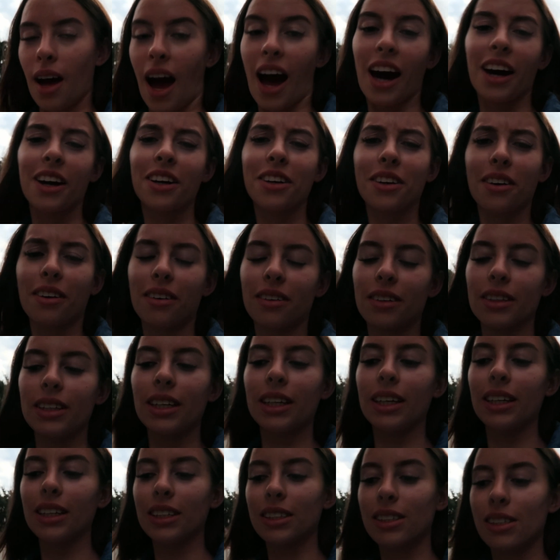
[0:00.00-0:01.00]
I don't know,
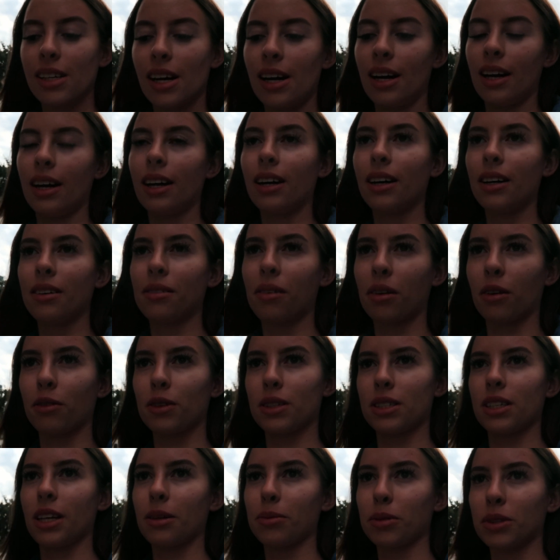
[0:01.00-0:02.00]
he's one
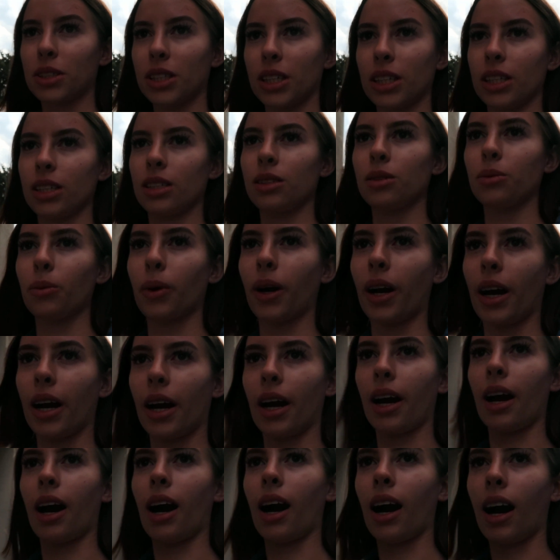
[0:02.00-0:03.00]
of the celebrities
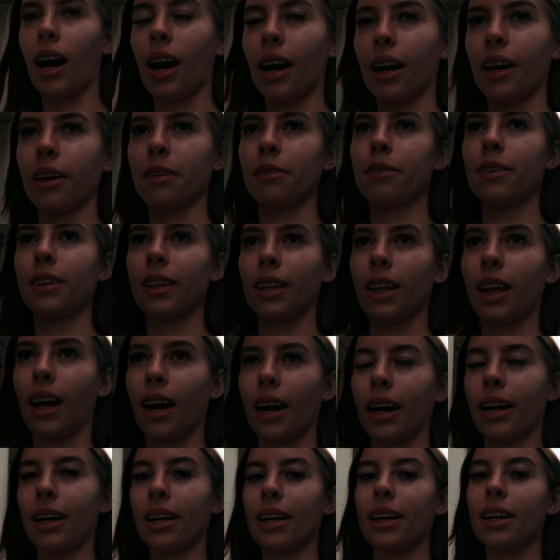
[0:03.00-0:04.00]
where I feel
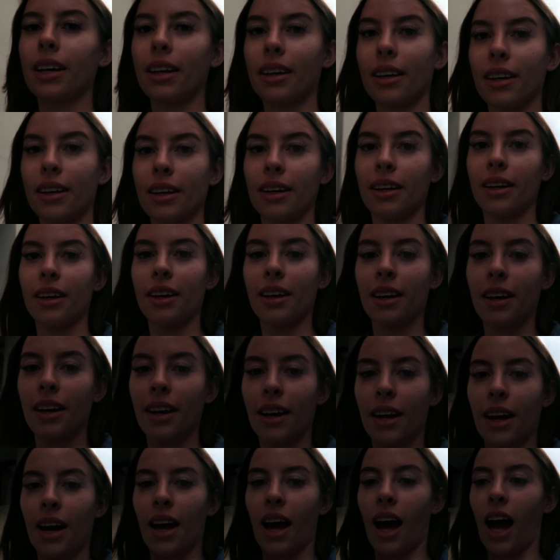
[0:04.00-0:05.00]
like
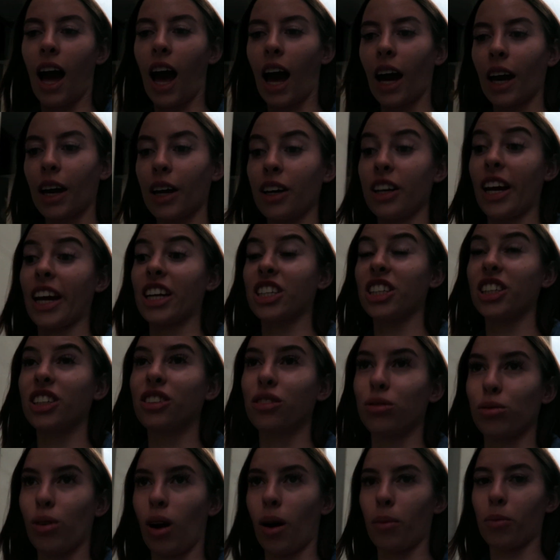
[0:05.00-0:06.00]
I
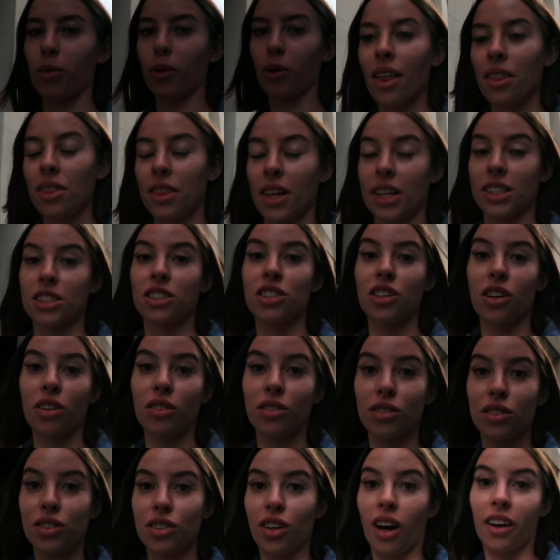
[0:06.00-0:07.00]
actually grew up. That's
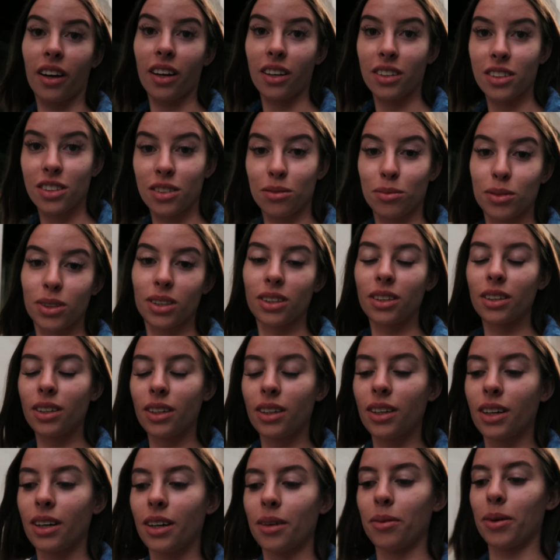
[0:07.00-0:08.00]
so shocking to me
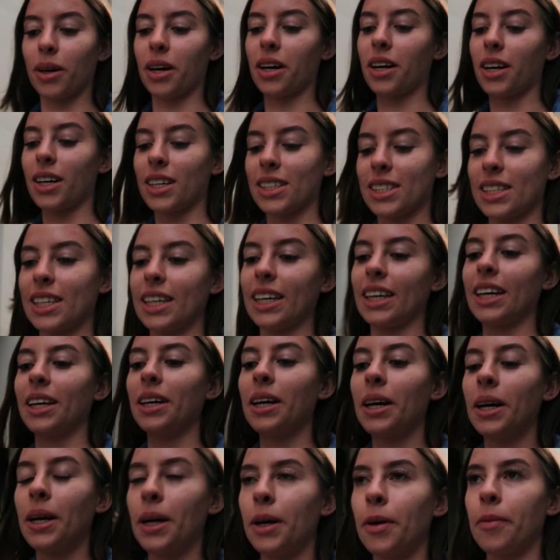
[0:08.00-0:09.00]
because he,
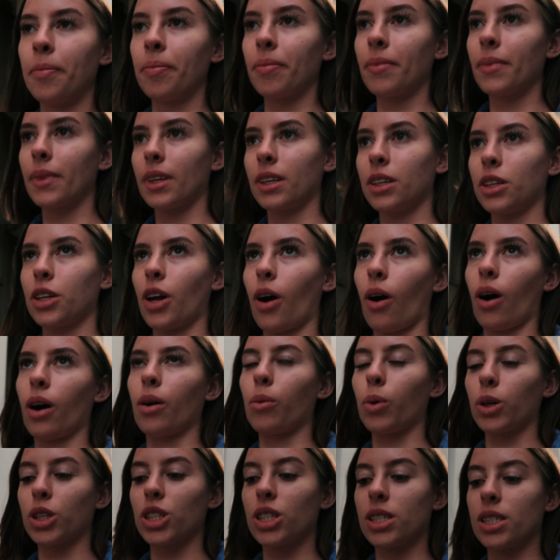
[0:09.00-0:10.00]
you know,
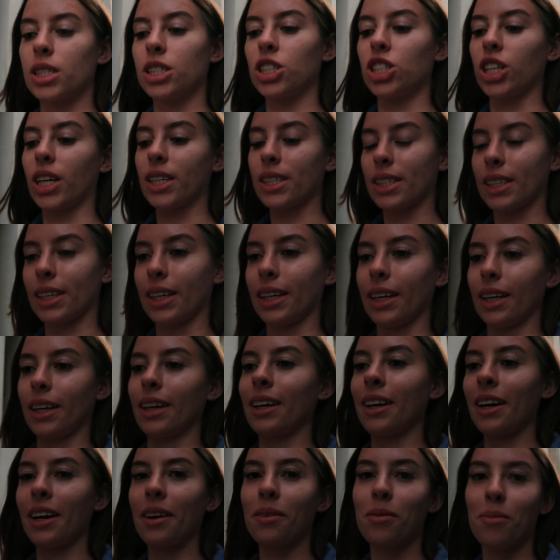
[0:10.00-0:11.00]
I watched Jesse
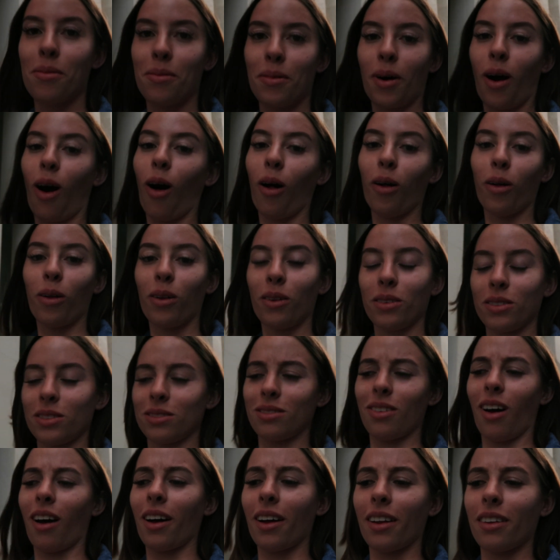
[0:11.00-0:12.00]

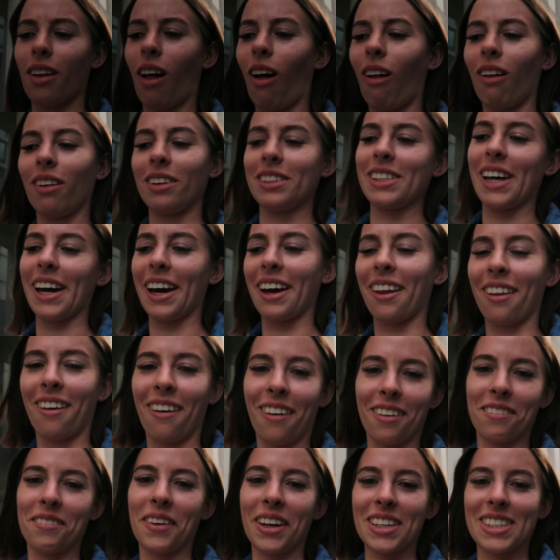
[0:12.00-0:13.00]
all day
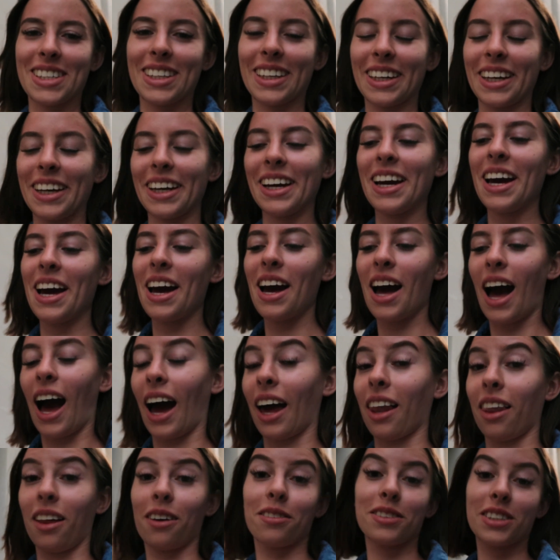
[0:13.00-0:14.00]
long, basically.
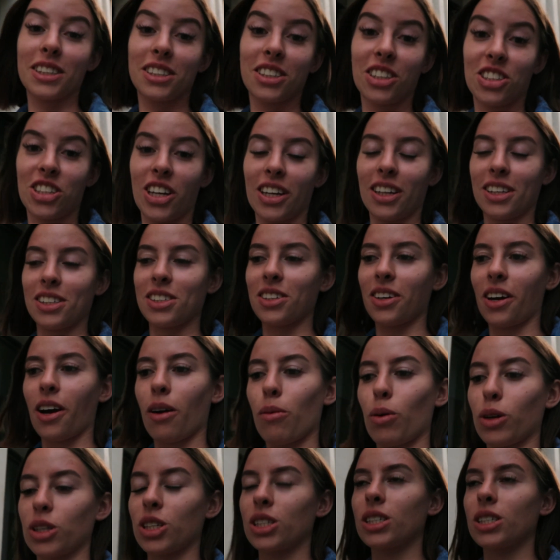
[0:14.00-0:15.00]
I loved his channel, so I watched